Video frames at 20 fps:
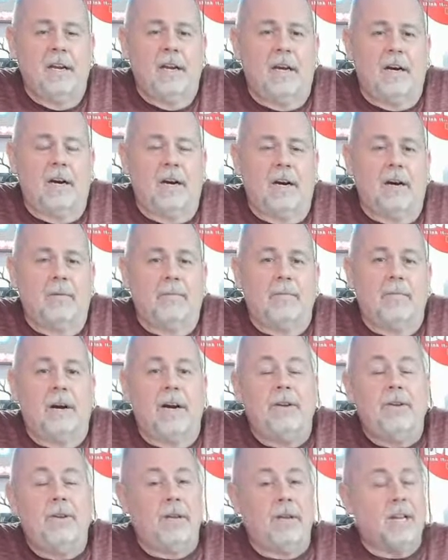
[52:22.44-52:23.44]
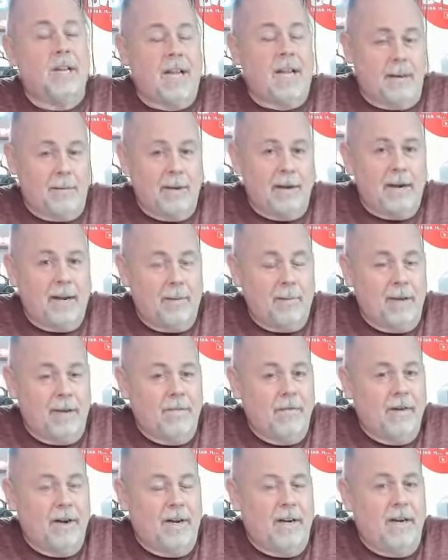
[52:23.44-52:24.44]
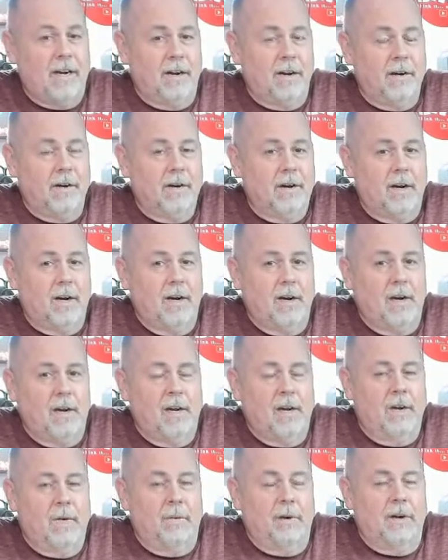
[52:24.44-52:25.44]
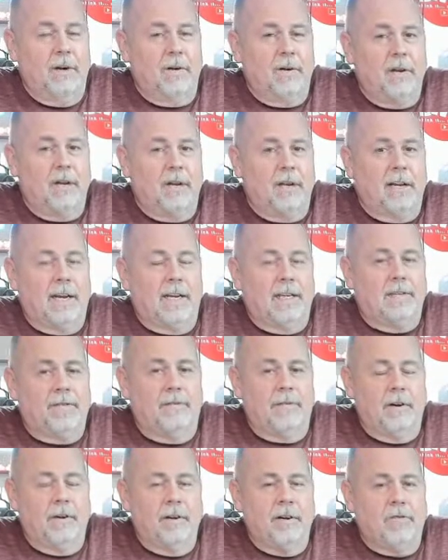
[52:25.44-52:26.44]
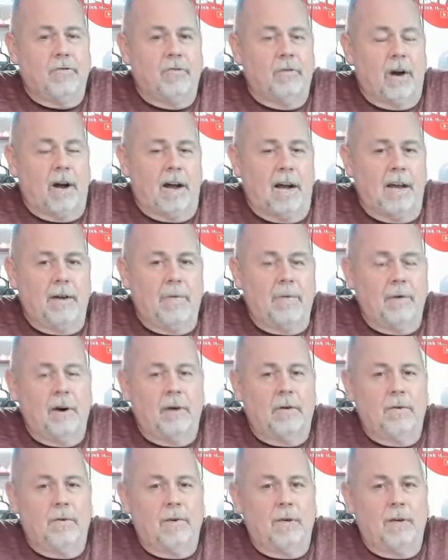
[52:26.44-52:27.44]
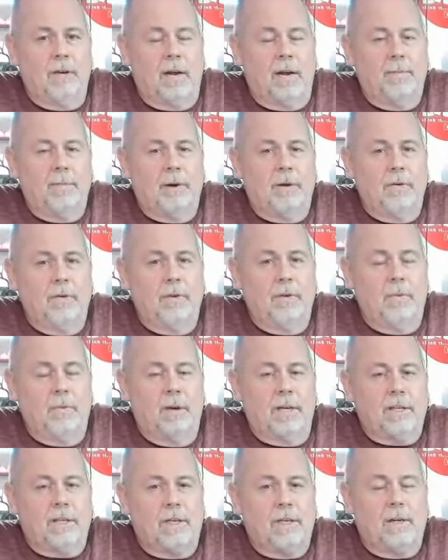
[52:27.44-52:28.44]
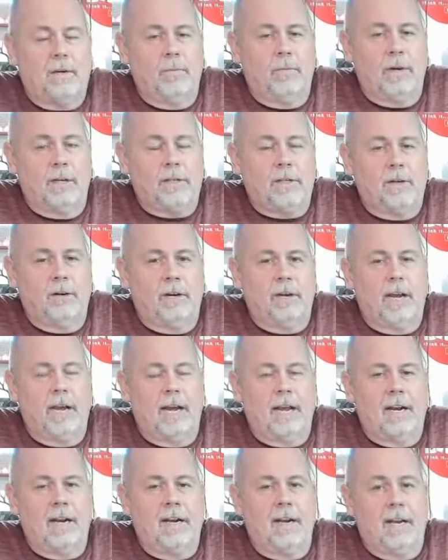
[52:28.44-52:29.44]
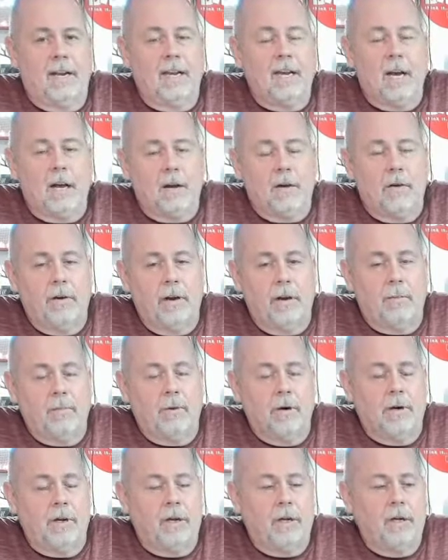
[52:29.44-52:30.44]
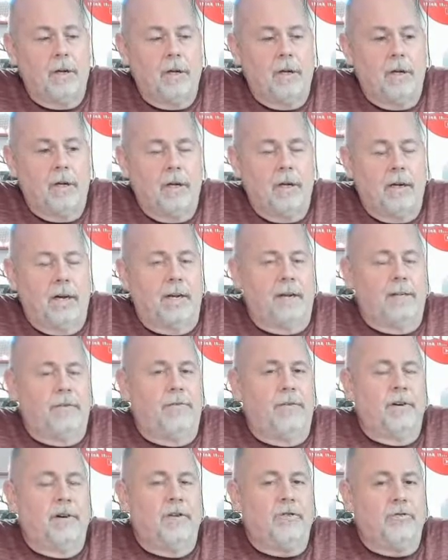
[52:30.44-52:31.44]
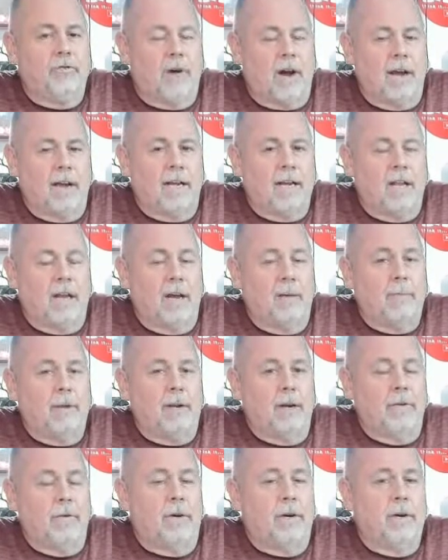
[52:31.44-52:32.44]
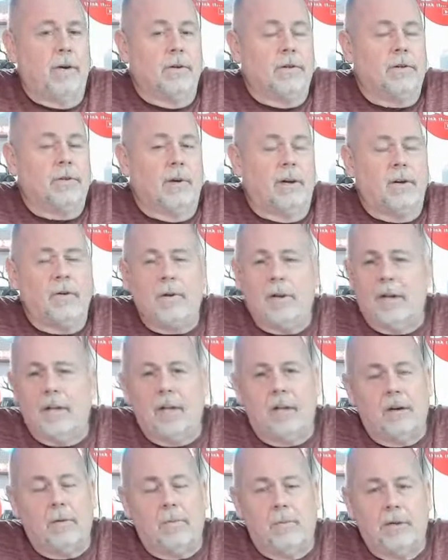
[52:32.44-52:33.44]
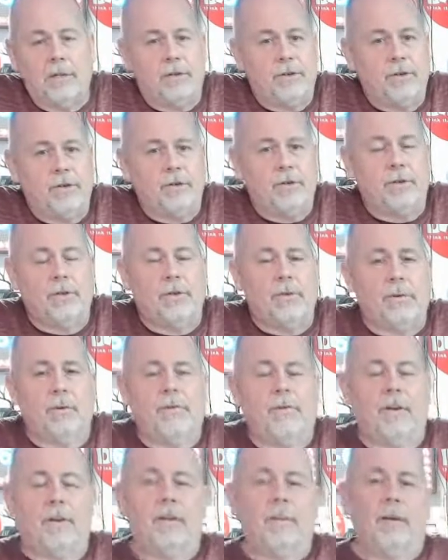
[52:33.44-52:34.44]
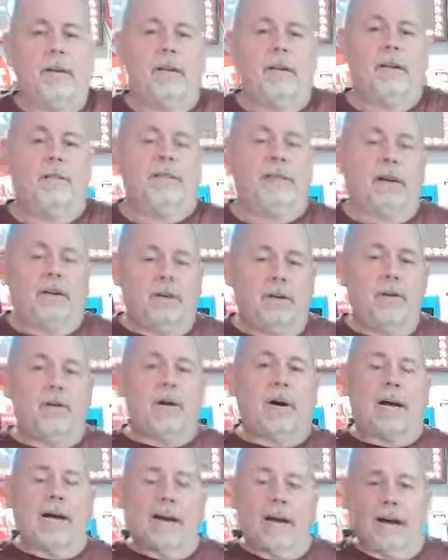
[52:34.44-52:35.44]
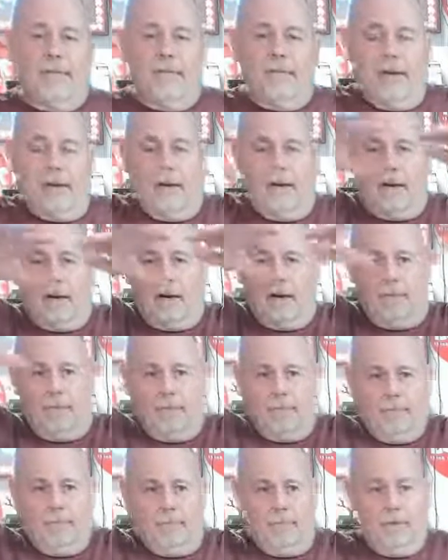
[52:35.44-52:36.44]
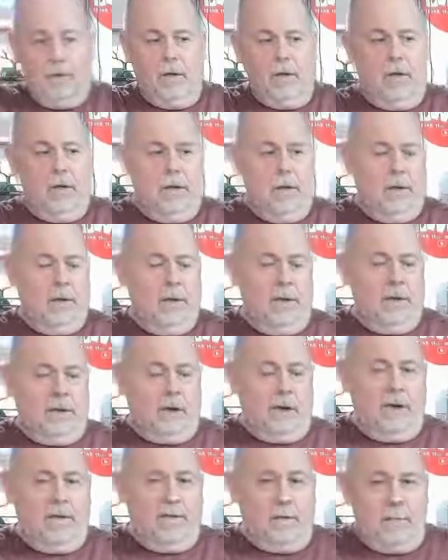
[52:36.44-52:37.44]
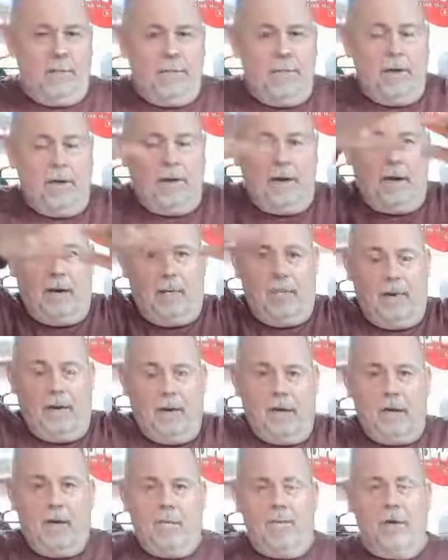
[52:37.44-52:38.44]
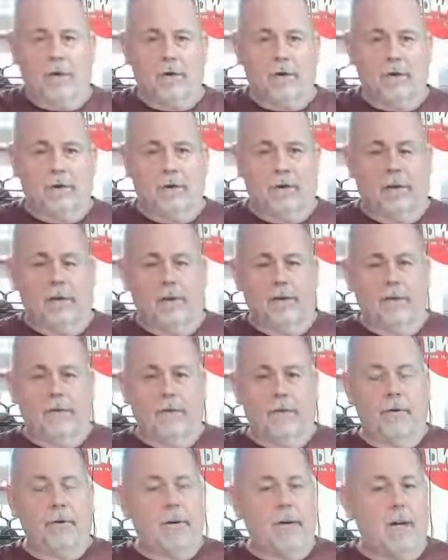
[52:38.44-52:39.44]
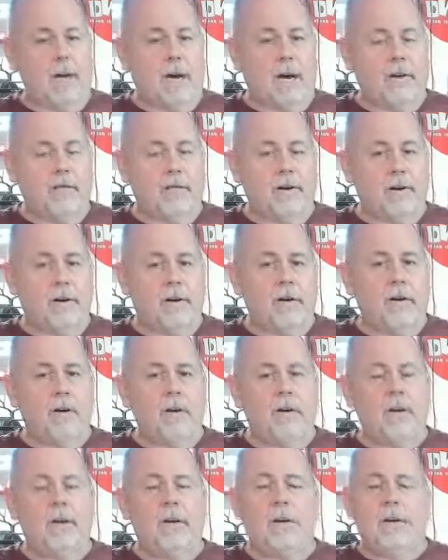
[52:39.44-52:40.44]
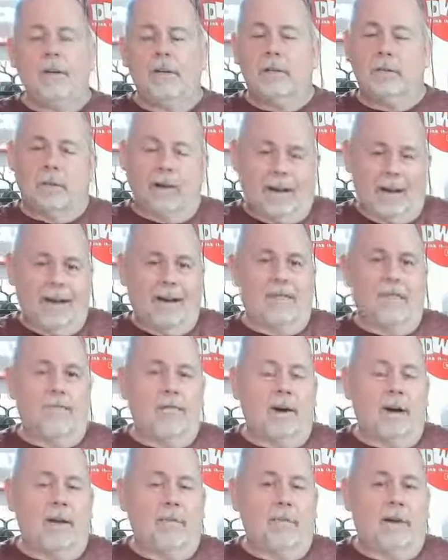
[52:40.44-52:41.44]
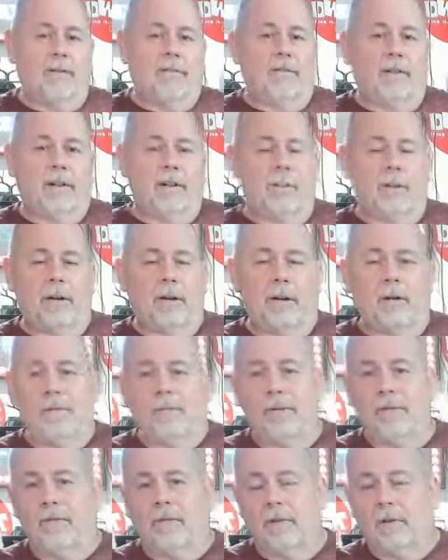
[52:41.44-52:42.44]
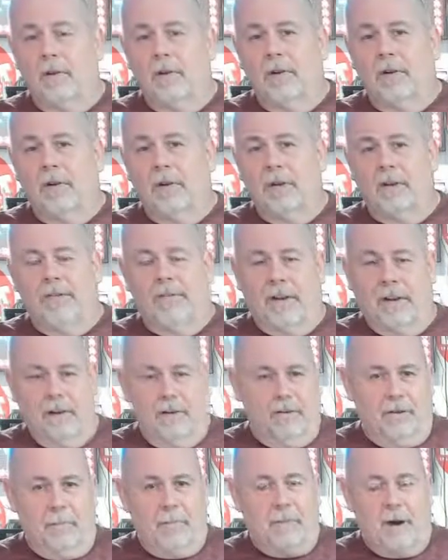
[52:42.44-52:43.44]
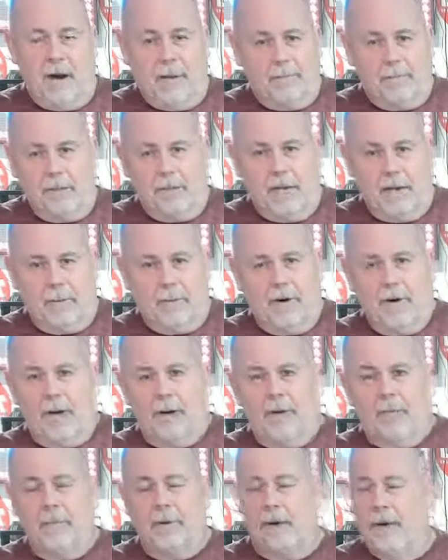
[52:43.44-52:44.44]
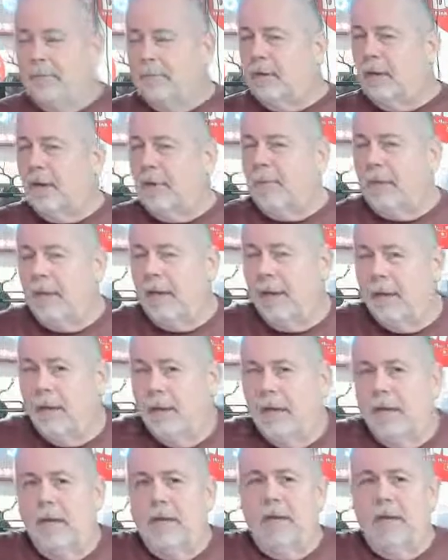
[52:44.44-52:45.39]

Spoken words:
Mind you, the climate I'm in right here, we don't get, like, it's very dry. I'm out in the western Canada in Calgary, Alberta, and it's very dry climate out here. So I don't get a lot of moisture issues with filament. And if I do, I have a big commercial grade food dehydrator. So I have dried my filament out before if I hear the pop, snap, crackle, pop type thing.